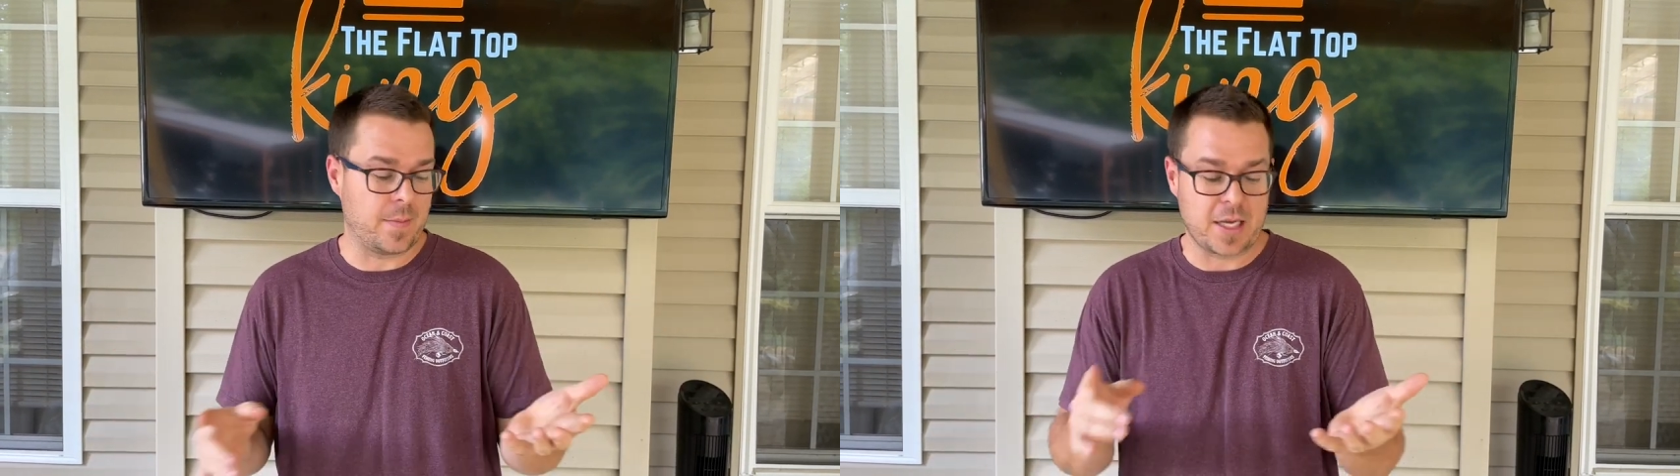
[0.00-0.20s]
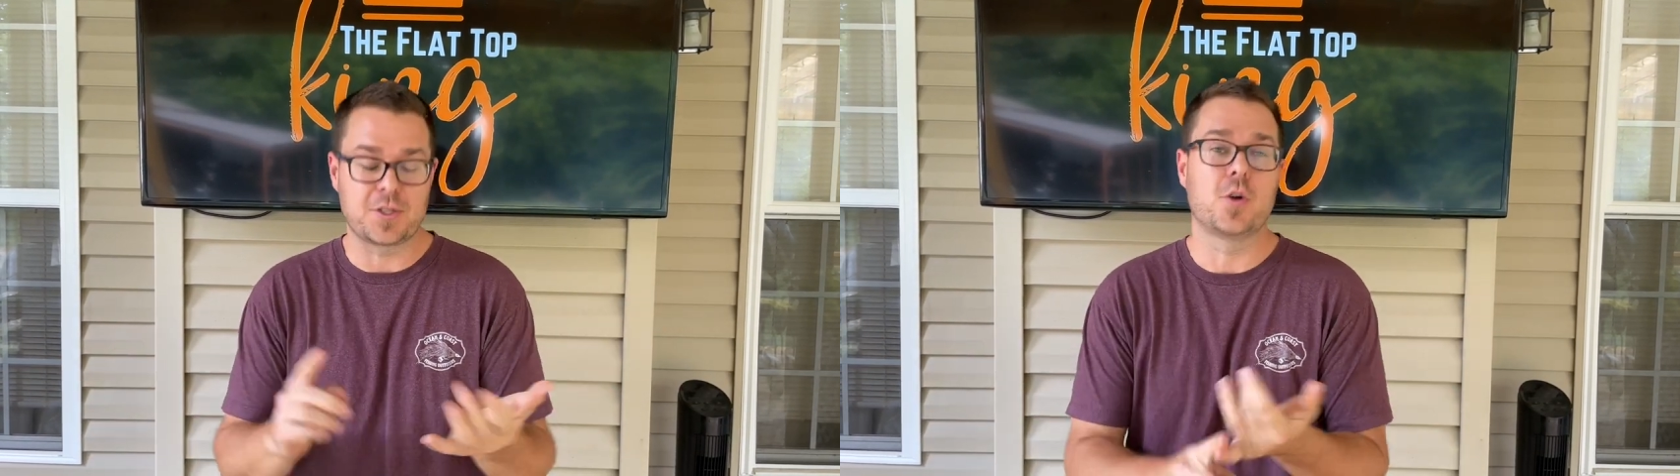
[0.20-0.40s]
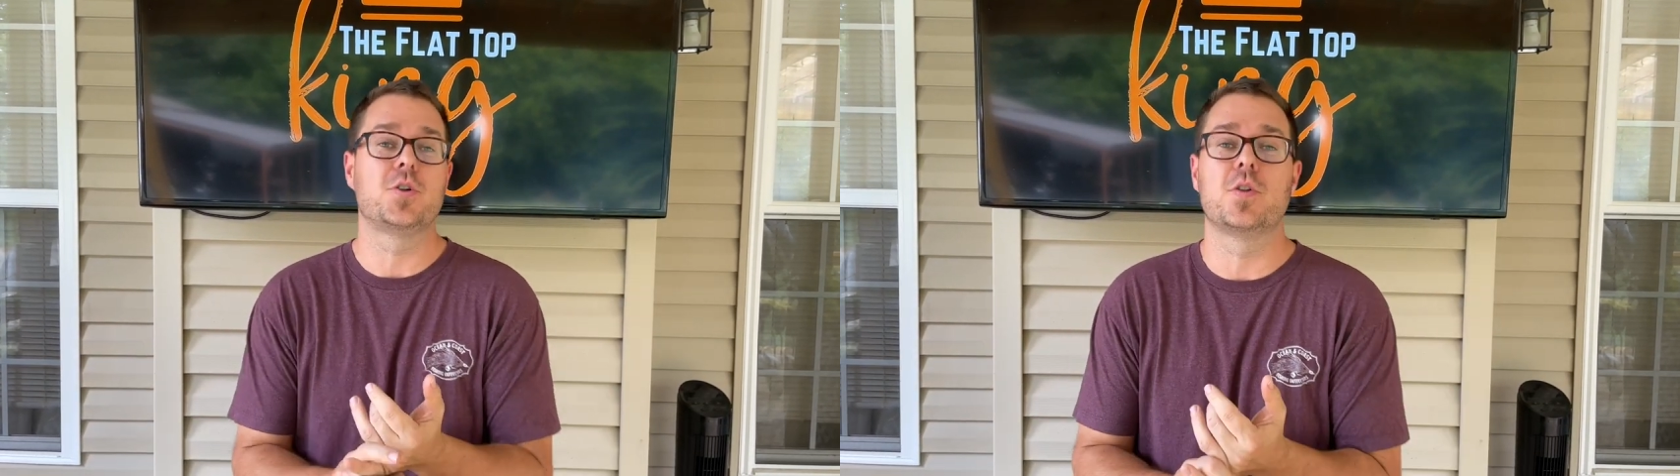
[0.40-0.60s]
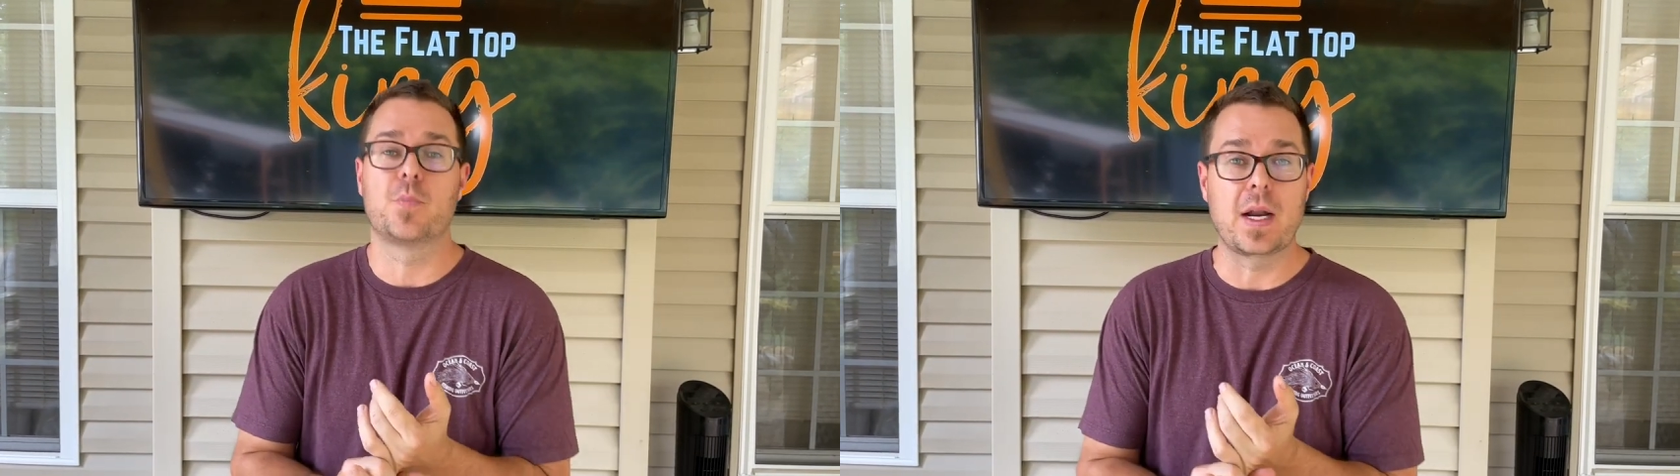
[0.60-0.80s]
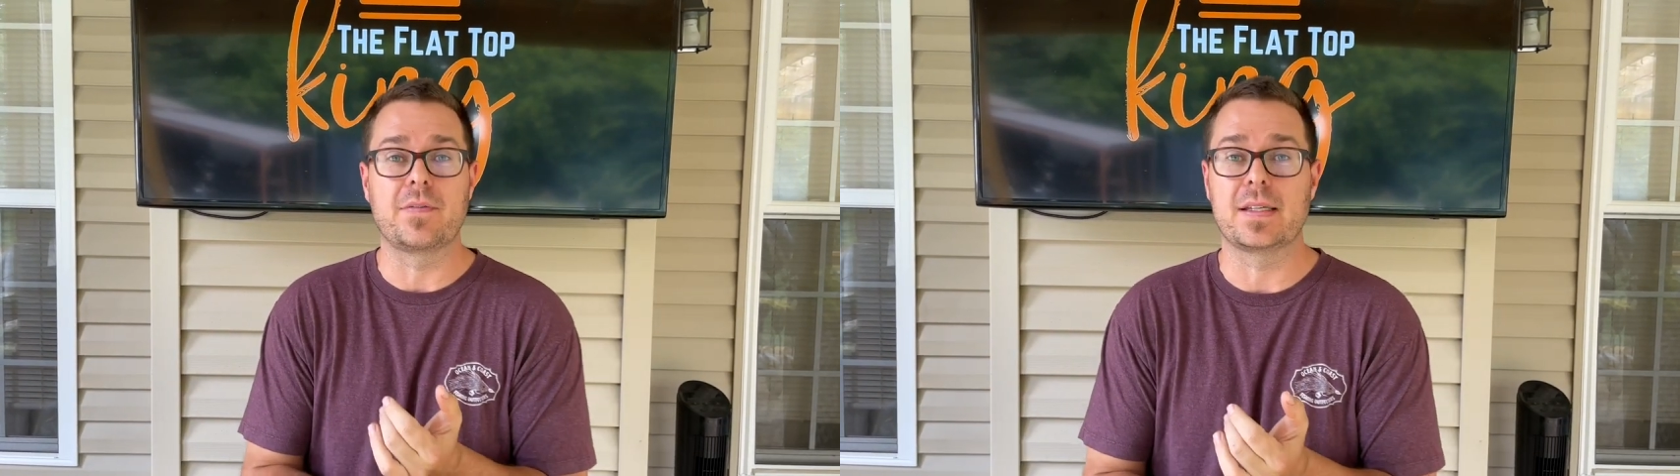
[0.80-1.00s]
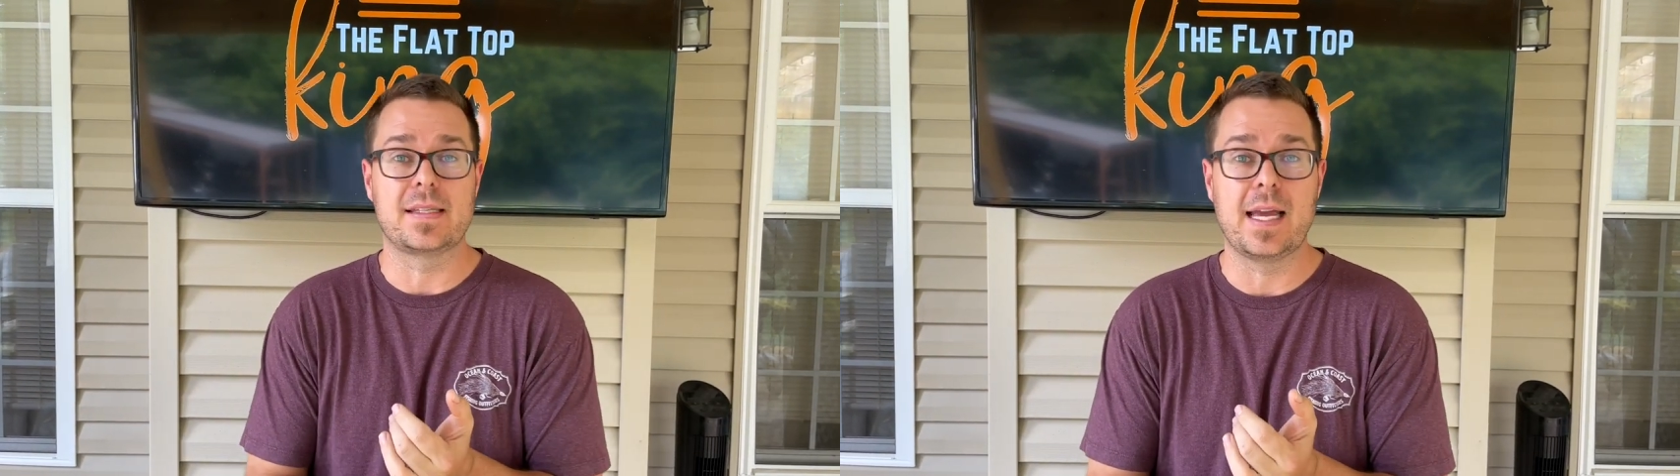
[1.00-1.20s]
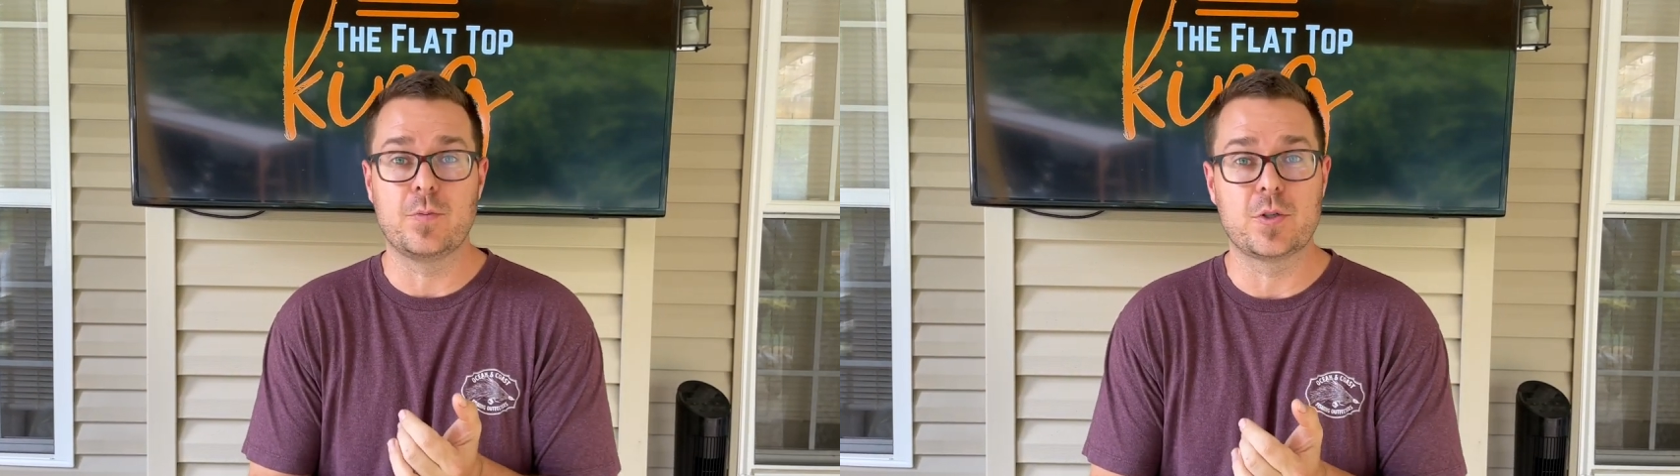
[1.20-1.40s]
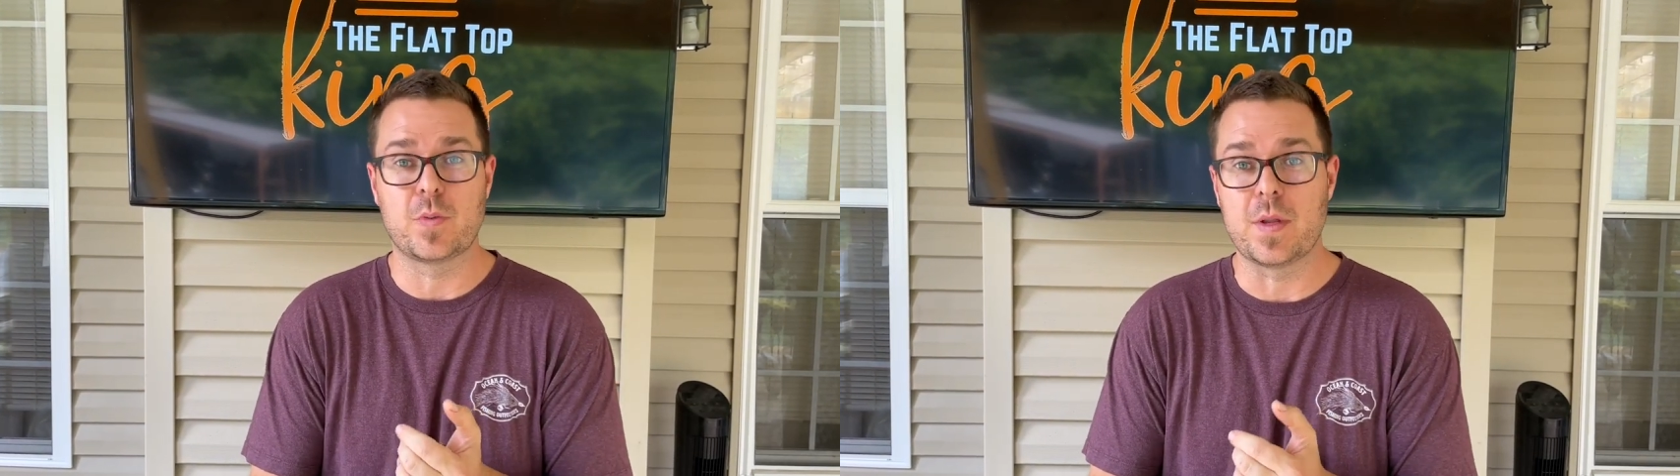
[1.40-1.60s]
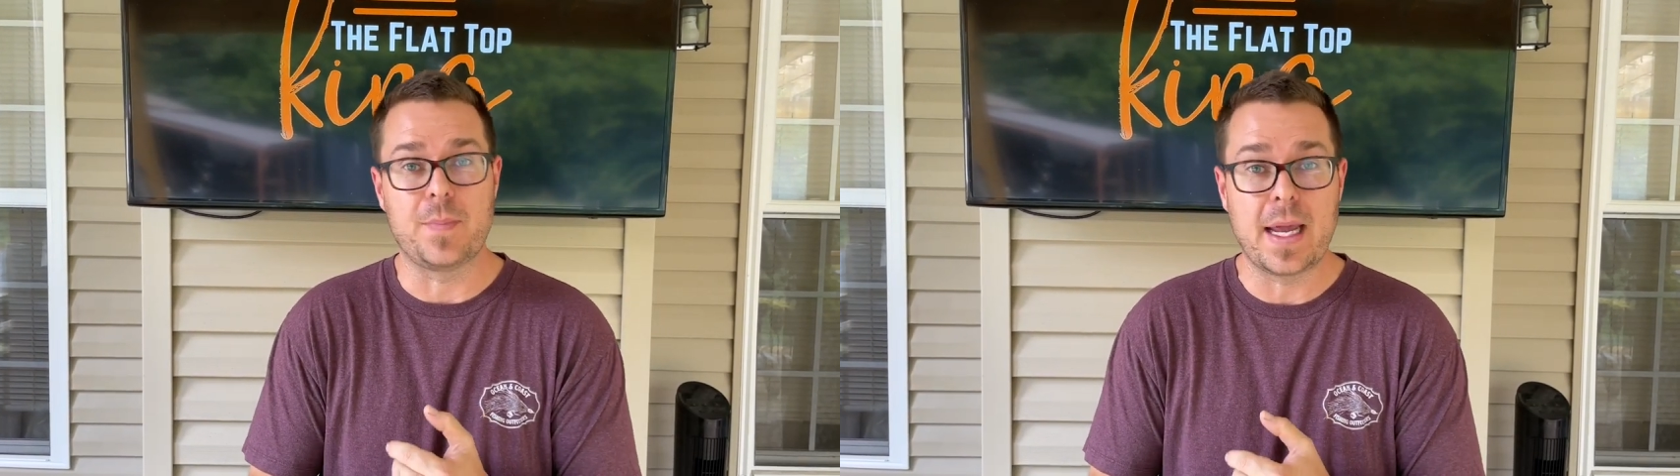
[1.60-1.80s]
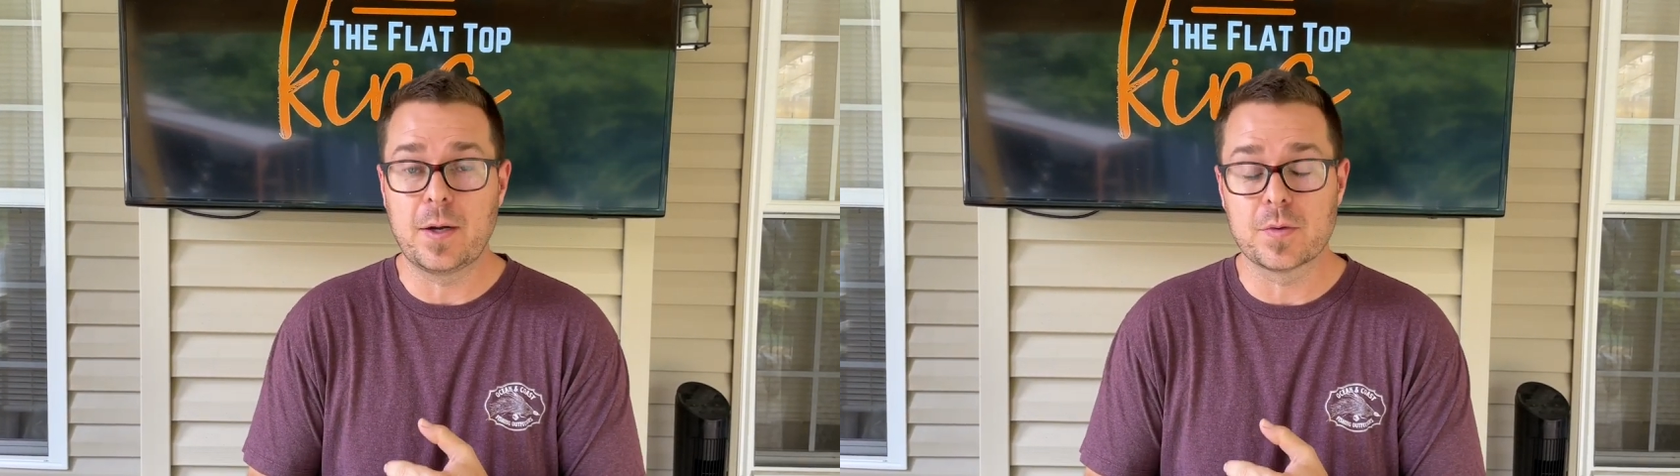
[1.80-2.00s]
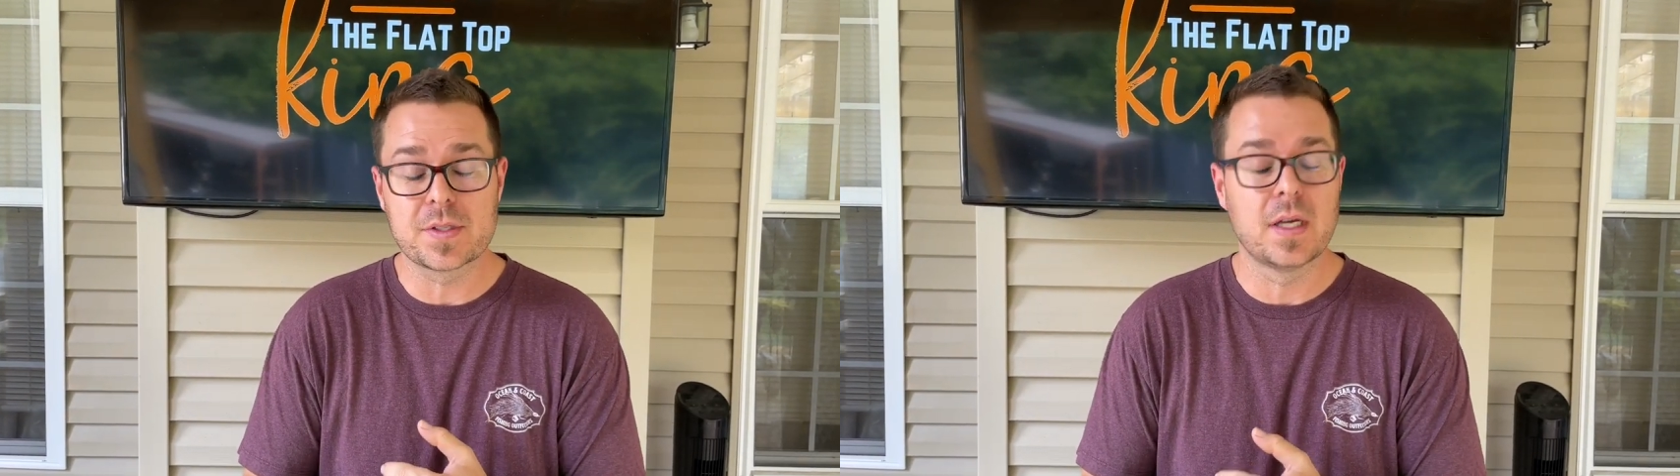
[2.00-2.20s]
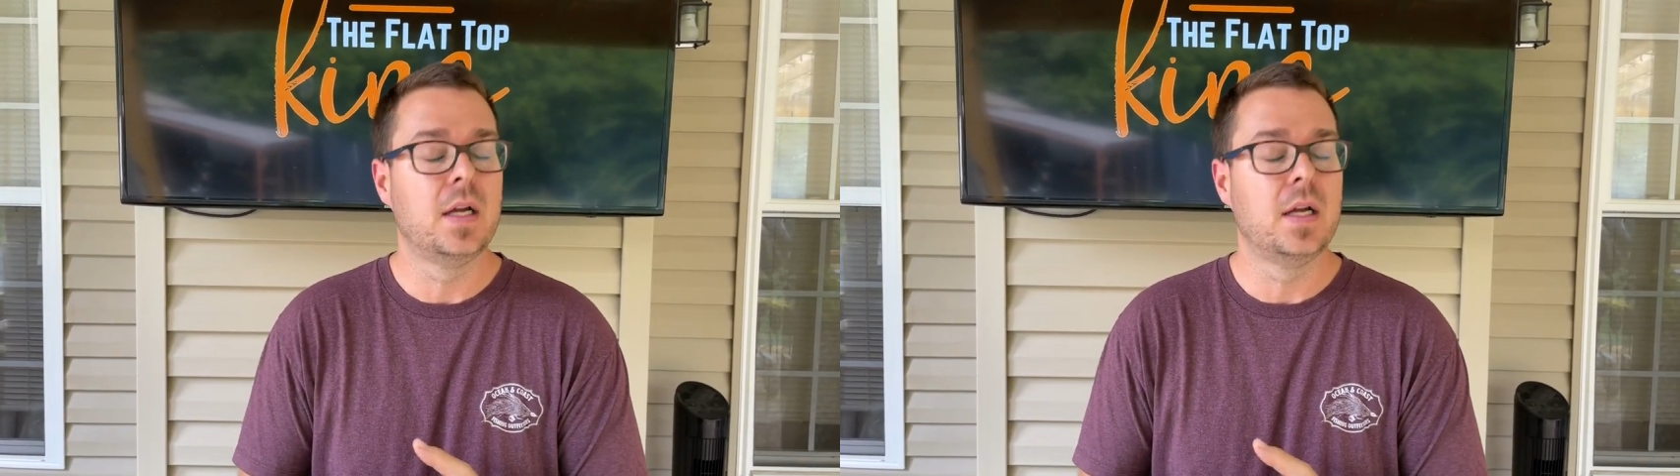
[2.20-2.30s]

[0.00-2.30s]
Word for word: I showed you the breakfast sandwich with the bagels.